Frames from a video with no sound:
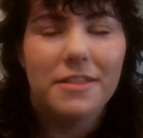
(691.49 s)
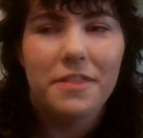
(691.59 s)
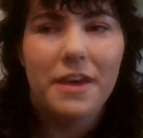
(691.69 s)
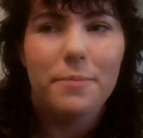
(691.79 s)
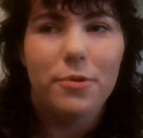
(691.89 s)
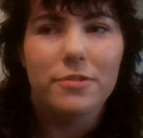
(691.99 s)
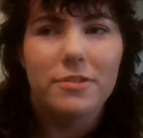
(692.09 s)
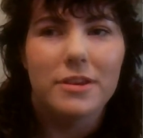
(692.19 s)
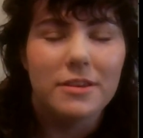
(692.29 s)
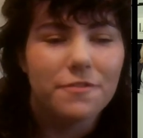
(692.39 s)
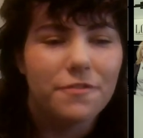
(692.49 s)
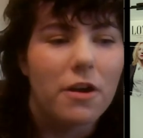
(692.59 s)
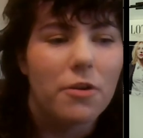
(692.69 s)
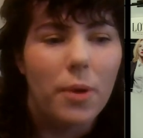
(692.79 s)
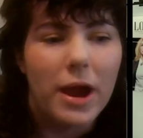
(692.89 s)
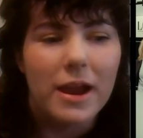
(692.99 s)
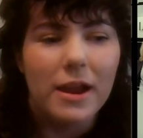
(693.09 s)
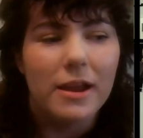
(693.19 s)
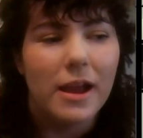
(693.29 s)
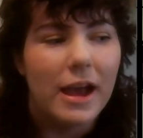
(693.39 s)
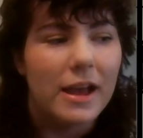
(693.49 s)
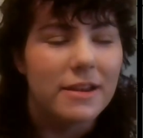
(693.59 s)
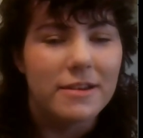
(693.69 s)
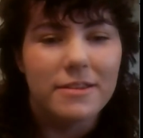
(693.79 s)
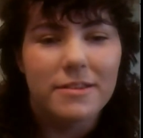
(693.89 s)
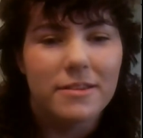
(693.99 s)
that person is far away and